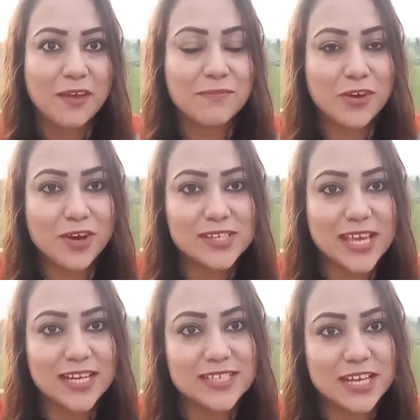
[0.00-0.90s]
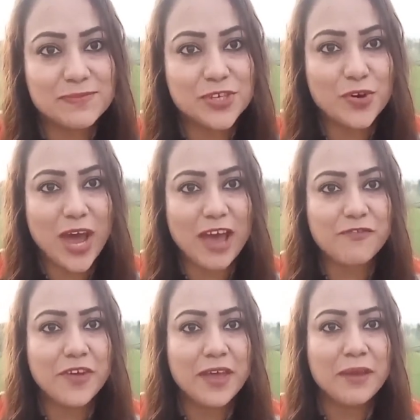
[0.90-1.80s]
Because at times you have
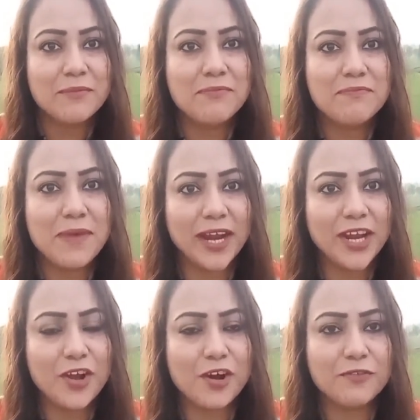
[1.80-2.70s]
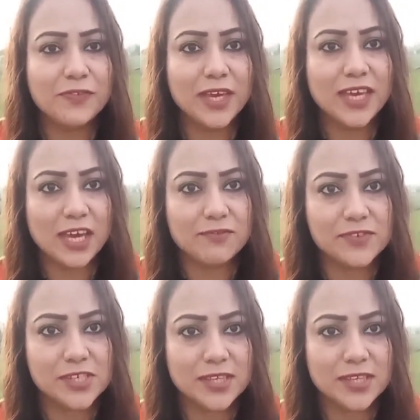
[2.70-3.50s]
many of the gifts.